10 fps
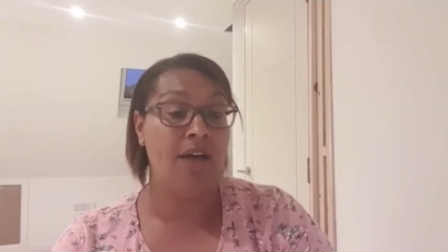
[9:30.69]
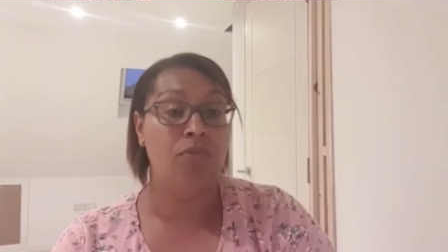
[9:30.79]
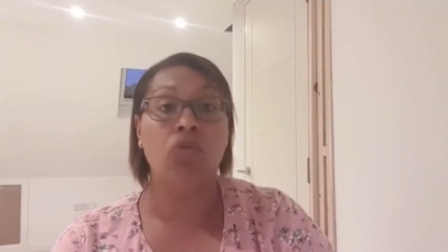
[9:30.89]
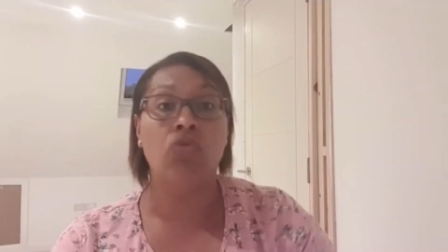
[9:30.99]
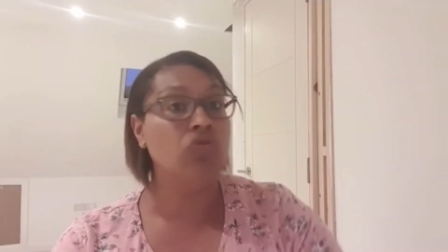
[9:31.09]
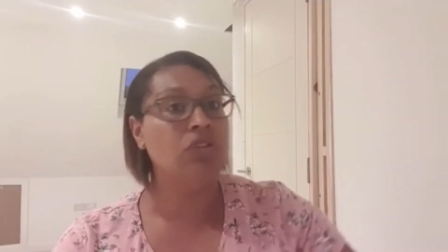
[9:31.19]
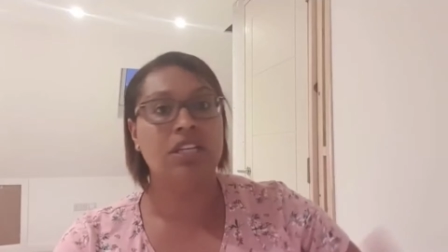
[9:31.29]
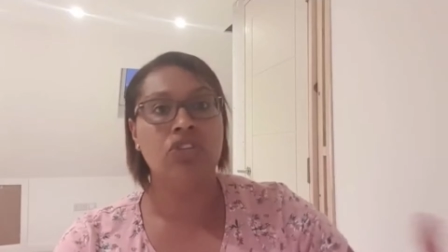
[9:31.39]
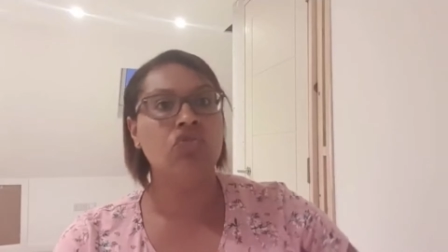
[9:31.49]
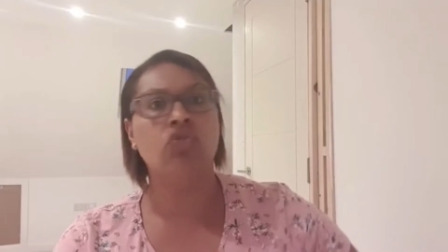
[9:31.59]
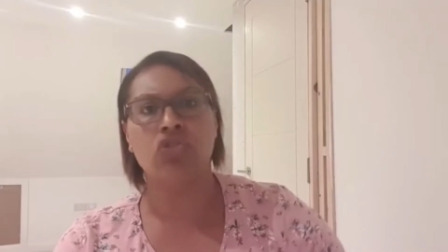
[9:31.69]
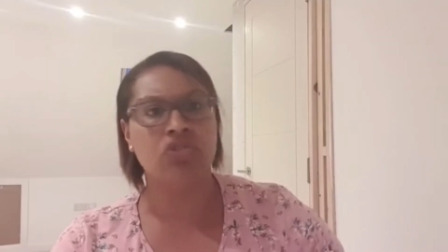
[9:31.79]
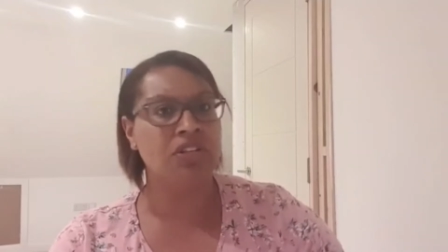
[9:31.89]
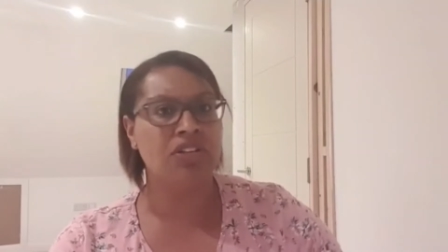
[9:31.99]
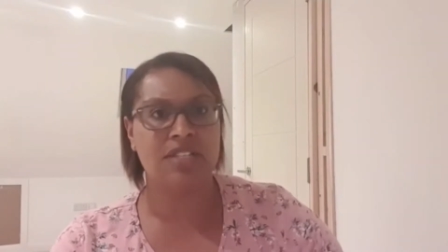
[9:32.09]
or you're not
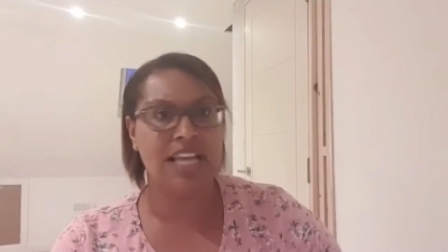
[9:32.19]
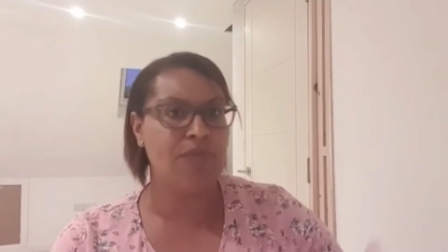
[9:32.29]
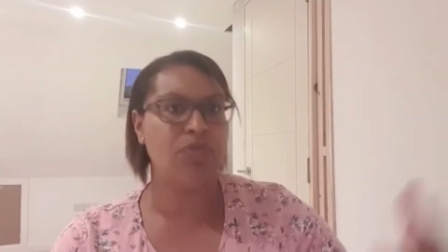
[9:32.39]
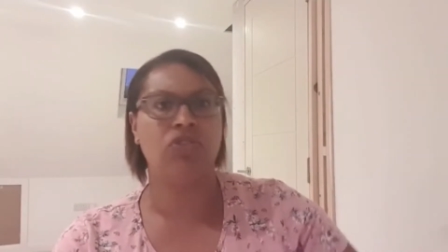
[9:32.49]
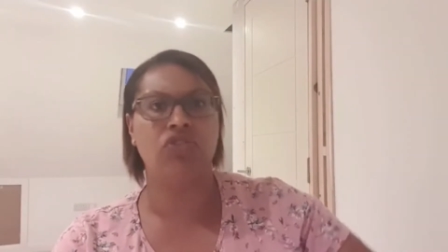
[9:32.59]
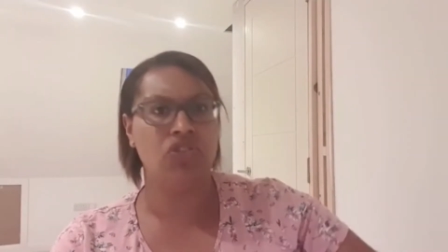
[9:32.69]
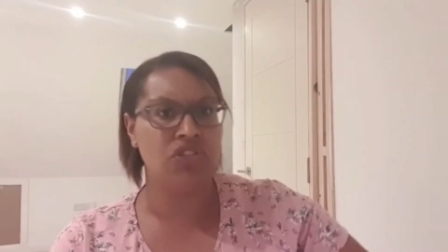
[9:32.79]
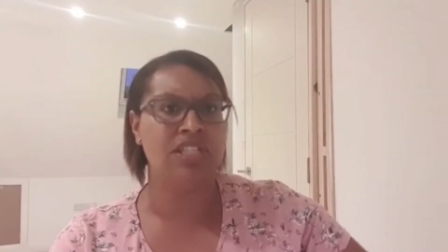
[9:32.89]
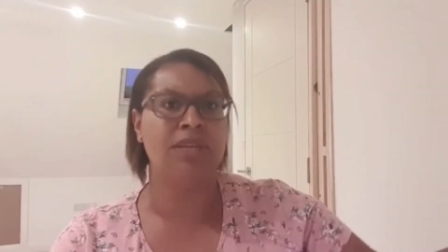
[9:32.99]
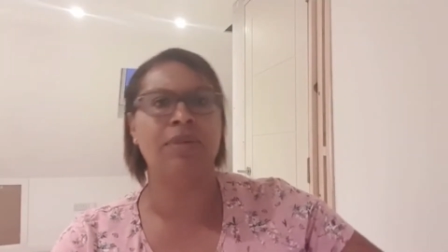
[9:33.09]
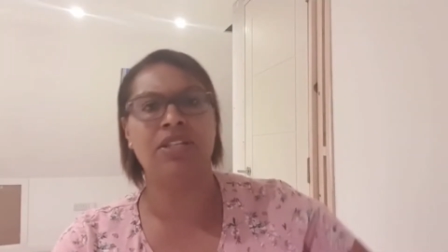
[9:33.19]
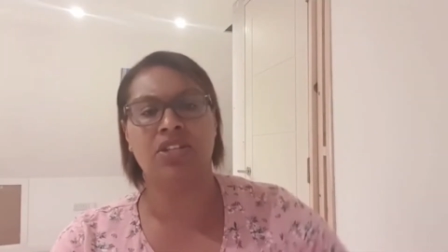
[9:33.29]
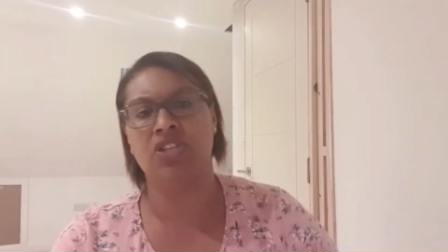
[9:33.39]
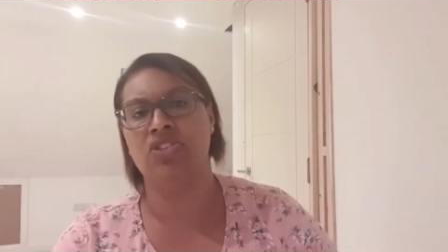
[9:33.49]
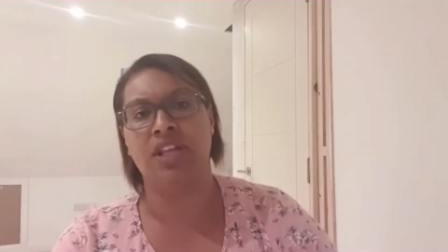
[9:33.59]
doing it yourself but you're using somebody that's
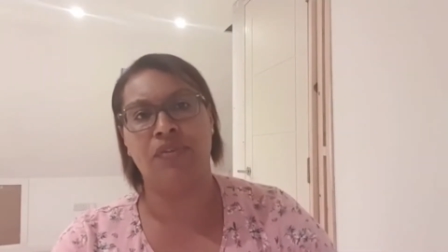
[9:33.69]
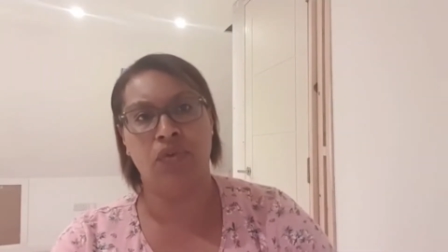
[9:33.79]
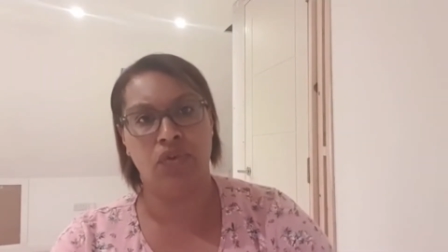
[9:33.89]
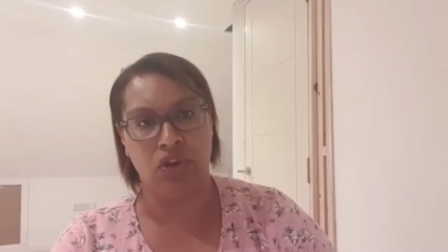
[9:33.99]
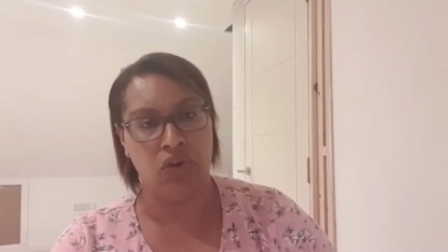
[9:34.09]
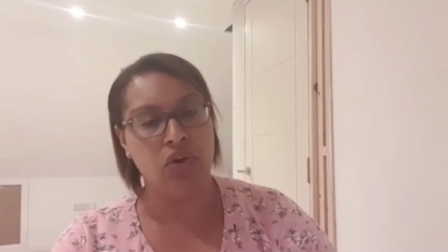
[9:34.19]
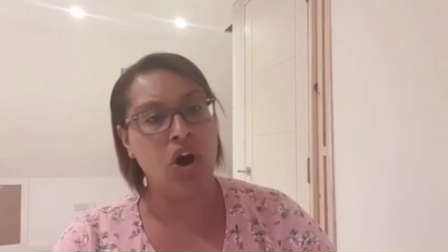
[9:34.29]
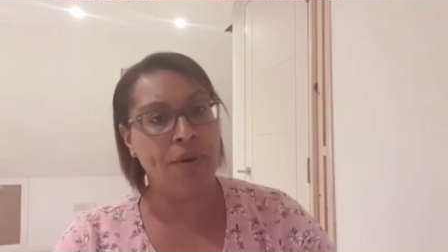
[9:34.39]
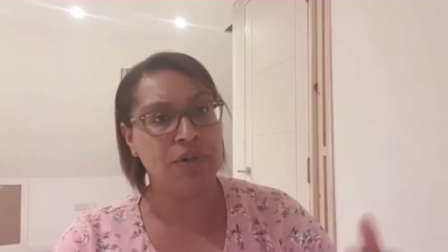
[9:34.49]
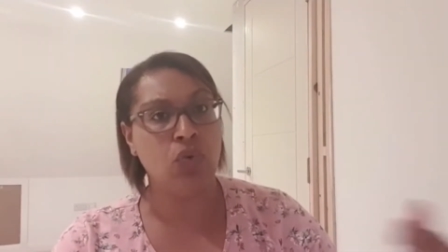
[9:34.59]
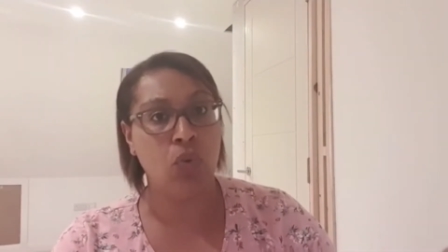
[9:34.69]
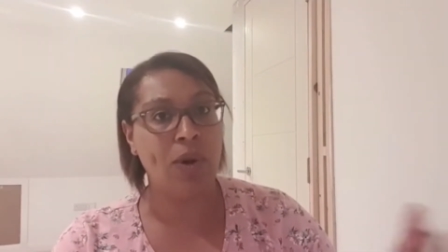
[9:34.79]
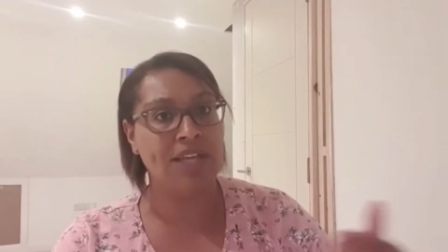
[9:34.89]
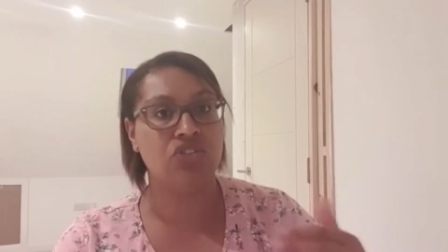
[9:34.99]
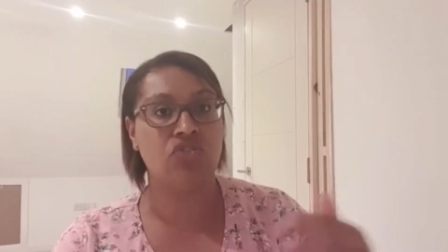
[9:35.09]
going to do that for you, I would
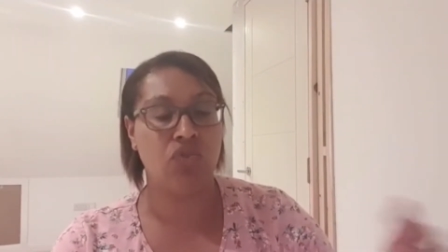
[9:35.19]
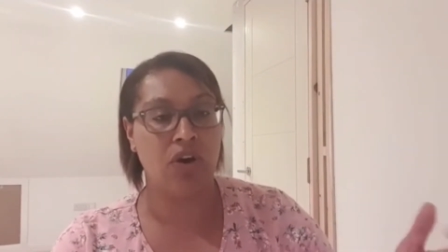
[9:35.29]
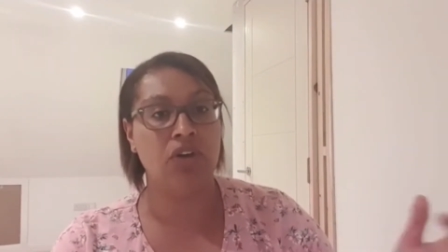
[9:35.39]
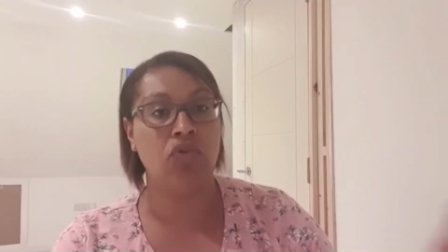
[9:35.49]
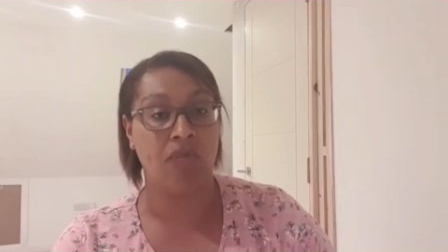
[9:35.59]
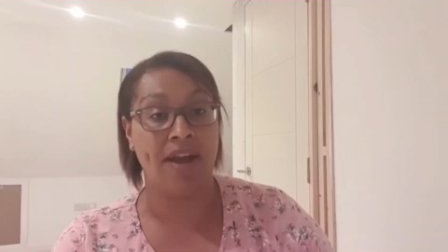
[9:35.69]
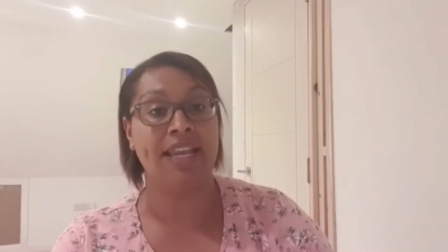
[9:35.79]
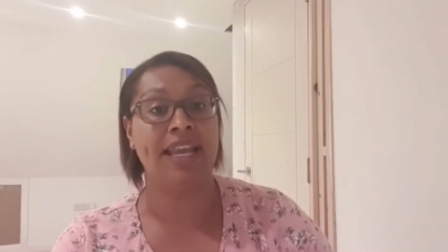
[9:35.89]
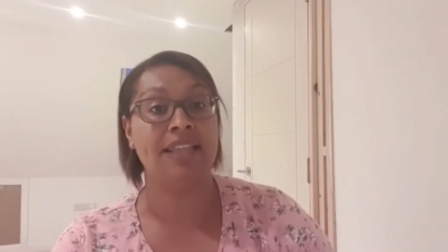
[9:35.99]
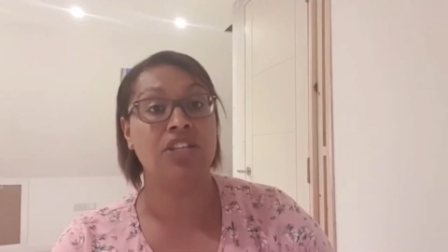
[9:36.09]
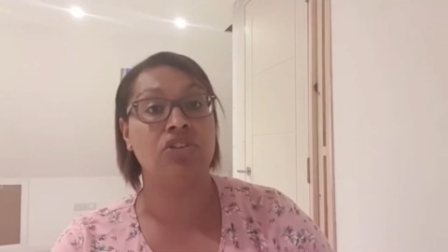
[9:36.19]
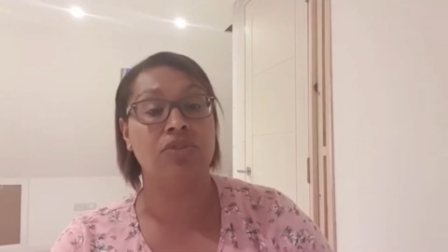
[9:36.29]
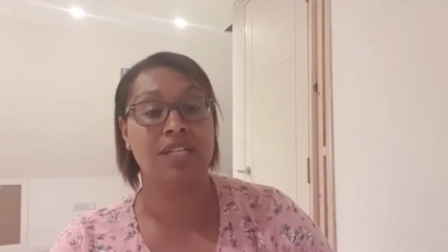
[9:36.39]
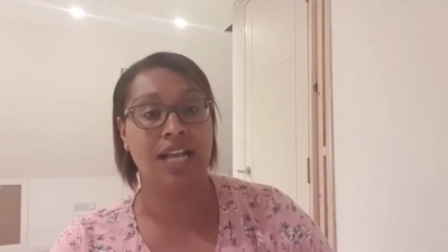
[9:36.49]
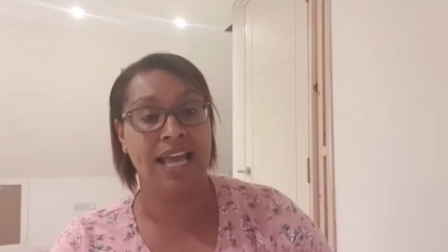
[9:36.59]
always trial run it, that you
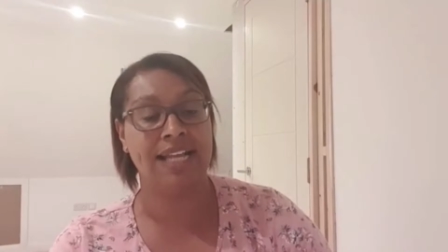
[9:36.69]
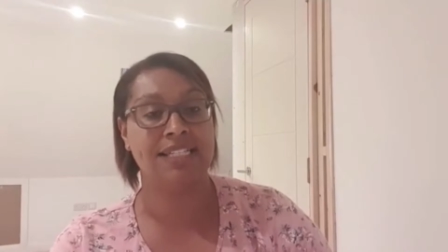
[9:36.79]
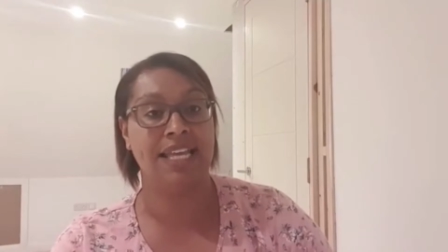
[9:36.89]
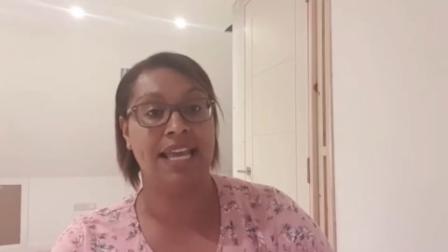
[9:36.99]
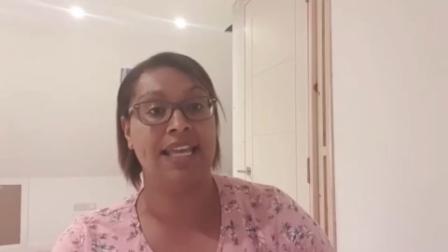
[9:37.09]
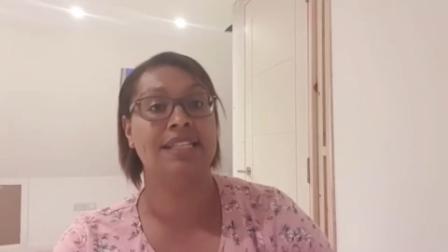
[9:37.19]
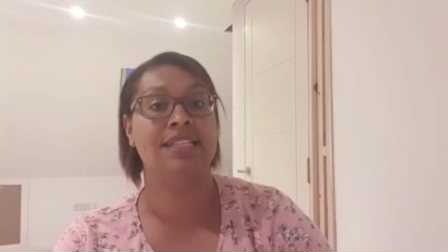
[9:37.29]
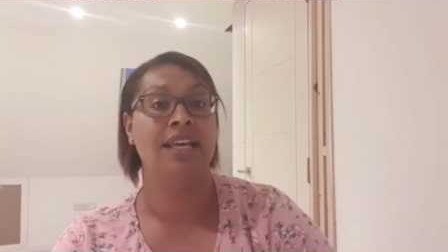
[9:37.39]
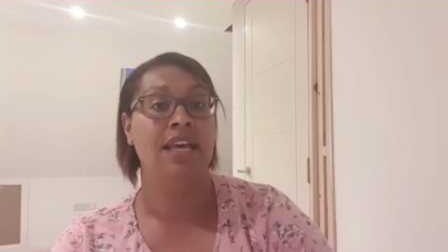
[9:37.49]
would collect it,